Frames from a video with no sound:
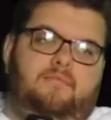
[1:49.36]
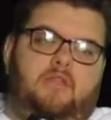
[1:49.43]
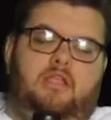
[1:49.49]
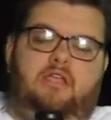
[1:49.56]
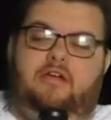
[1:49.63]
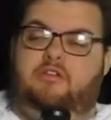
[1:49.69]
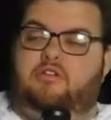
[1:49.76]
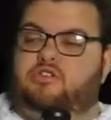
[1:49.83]
You
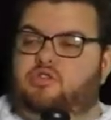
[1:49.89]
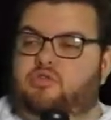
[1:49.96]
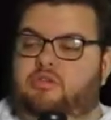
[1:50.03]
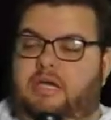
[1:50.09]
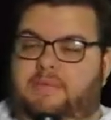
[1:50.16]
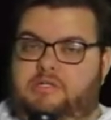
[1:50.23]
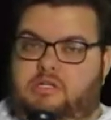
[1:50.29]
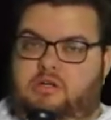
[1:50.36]
got your 2
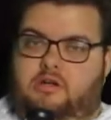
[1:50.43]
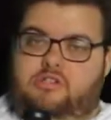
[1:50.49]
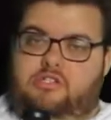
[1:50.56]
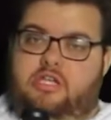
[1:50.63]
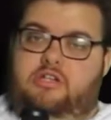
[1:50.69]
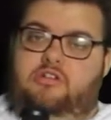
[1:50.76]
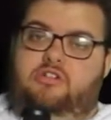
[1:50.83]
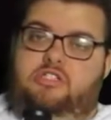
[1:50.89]
types of cards. You
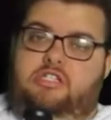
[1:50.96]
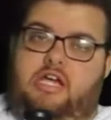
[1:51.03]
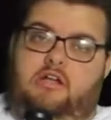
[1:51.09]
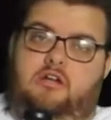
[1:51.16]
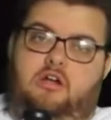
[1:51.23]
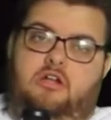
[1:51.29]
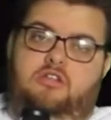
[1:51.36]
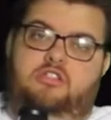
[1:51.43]
got your attack
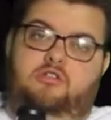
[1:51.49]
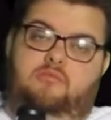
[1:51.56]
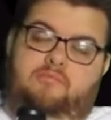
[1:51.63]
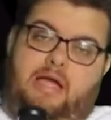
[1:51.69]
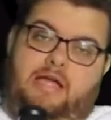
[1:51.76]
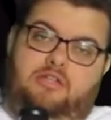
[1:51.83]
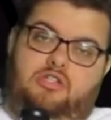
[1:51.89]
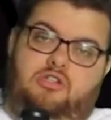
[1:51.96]
cards and your
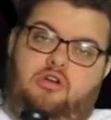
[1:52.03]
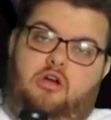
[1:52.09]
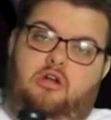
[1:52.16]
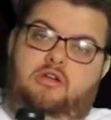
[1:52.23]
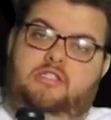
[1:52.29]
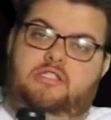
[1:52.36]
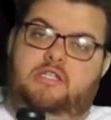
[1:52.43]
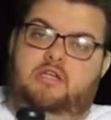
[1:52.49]
magic
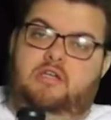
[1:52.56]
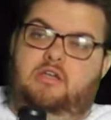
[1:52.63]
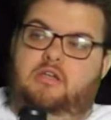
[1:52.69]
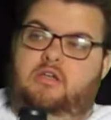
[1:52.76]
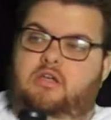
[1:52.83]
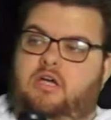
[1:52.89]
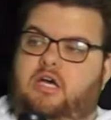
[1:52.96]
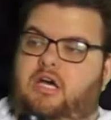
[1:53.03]
cards.
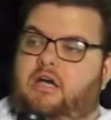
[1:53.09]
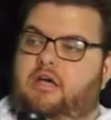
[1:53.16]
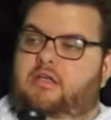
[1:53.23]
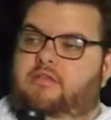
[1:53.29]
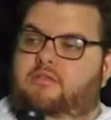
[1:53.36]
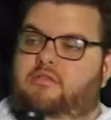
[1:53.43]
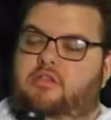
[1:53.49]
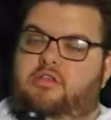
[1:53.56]

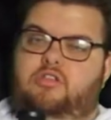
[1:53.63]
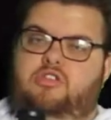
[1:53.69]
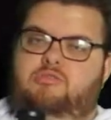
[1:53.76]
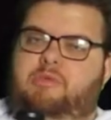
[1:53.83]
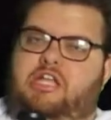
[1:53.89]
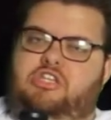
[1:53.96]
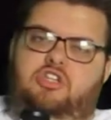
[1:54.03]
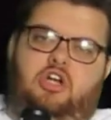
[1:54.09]
You can use
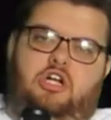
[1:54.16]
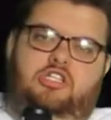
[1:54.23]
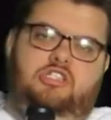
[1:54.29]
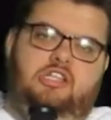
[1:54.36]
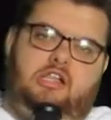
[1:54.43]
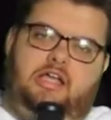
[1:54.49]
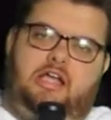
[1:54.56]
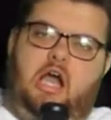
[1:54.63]
magic cards
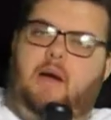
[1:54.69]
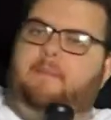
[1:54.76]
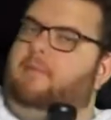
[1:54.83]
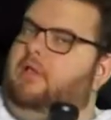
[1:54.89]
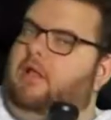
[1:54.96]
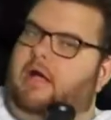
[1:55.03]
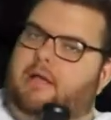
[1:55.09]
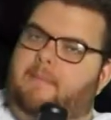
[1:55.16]
to like
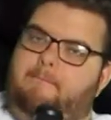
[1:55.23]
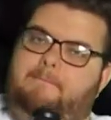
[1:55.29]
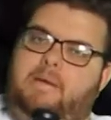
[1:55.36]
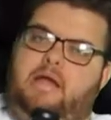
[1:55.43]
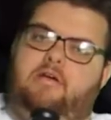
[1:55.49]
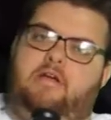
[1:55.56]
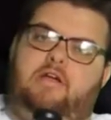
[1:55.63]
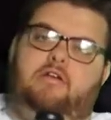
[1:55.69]
apply a
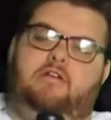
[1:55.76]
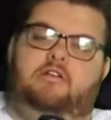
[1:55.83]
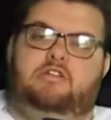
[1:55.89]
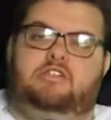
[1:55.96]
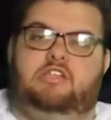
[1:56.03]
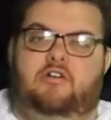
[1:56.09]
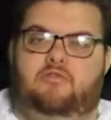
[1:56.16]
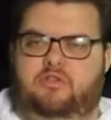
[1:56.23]
barrier to
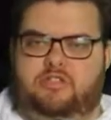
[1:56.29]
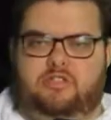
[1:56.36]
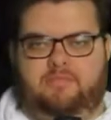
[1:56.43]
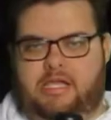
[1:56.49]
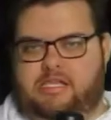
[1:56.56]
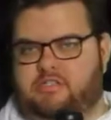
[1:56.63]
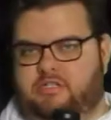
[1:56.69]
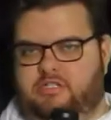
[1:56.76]
yourself, which is
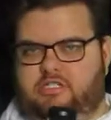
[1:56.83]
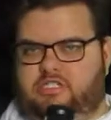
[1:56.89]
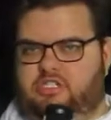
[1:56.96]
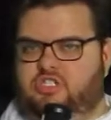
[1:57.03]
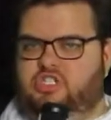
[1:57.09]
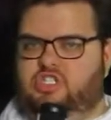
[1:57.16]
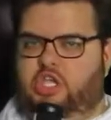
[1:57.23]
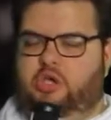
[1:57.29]
basically just
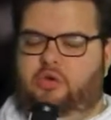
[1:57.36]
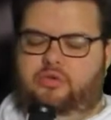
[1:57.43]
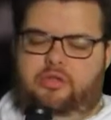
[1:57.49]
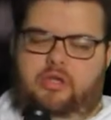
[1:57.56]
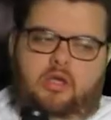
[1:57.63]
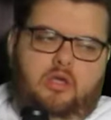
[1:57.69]
shield.